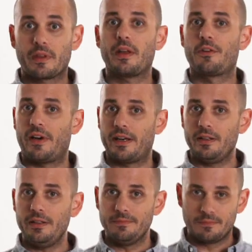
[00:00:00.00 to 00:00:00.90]
And
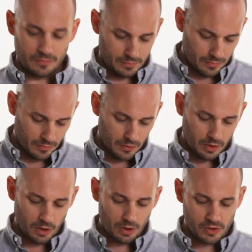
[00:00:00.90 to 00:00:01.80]
finally,
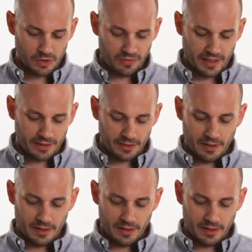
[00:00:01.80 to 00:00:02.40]
you'll also find